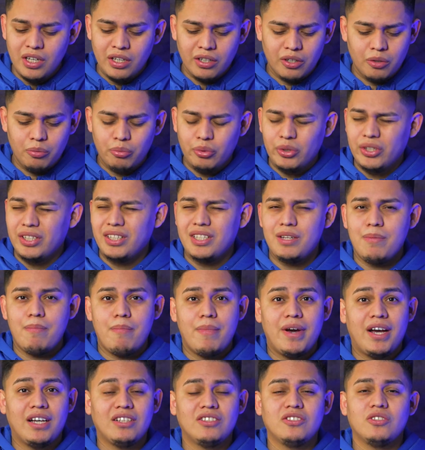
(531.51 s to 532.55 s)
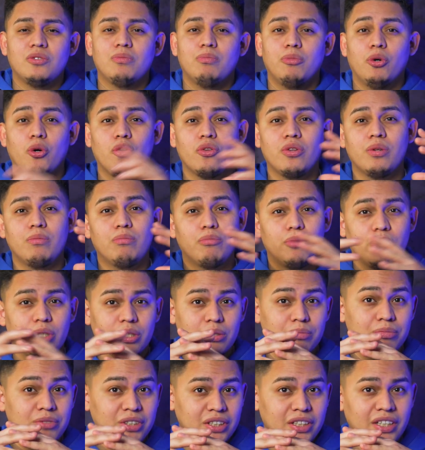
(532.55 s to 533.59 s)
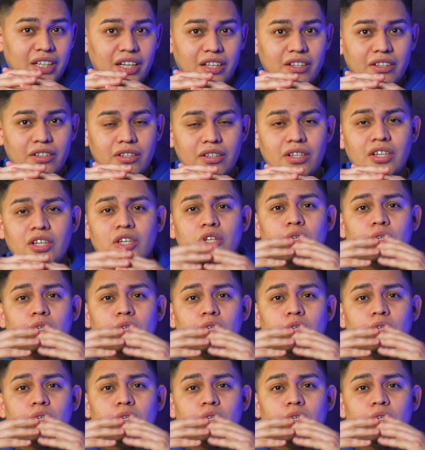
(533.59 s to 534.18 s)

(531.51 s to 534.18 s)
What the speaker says: completely master both and bring them together,